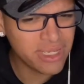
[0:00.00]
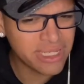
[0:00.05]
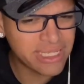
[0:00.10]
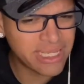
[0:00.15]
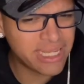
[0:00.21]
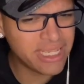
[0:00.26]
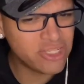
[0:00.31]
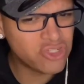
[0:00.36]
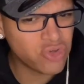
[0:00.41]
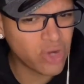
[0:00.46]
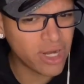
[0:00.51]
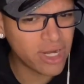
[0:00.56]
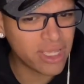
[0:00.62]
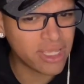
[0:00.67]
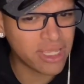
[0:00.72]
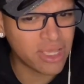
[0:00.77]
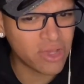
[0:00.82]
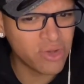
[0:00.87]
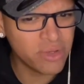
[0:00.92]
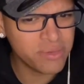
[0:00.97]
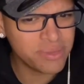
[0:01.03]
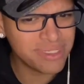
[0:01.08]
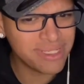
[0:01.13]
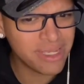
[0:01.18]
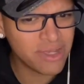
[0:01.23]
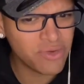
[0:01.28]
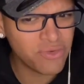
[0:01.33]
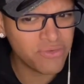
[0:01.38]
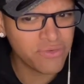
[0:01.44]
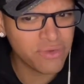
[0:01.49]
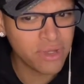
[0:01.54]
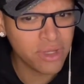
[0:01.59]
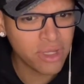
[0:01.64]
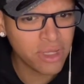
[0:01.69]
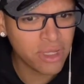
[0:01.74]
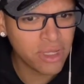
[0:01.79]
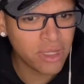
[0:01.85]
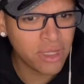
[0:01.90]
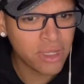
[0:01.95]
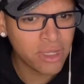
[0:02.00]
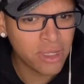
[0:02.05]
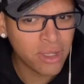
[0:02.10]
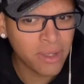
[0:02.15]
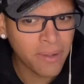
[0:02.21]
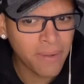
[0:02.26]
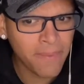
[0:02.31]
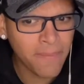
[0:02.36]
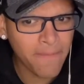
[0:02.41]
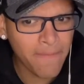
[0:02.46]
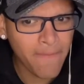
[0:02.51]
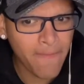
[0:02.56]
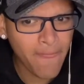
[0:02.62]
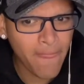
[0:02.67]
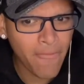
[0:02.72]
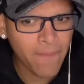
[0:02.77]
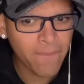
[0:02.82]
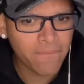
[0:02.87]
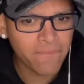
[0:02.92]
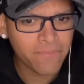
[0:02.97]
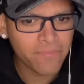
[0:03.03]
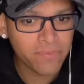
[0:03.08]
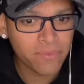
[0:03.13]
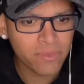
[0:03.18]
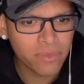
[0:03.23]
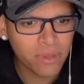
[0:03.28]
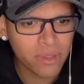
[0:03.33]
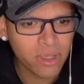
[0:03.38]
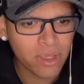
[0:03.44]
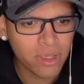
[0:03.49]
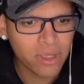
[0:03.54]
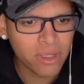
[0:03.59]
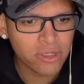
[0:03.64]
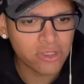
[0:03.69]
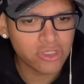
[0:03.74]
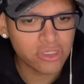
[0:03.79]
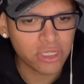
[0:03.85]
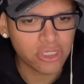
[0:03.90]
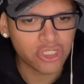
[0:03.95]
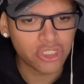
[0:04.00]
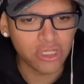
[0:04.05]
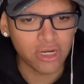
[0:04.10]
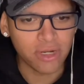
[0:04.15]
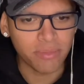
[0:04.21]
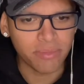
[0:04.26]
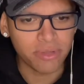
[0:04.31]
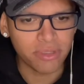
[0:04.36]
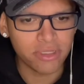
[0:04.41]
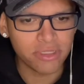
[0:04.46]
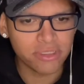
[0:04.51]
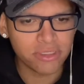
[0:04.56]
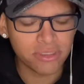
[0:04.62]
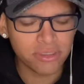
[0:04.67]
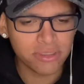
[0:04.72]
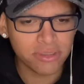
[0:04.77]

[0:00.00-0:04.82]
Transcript: Did he try to kill himself? Oh, oh. She's like, shut up, bitch.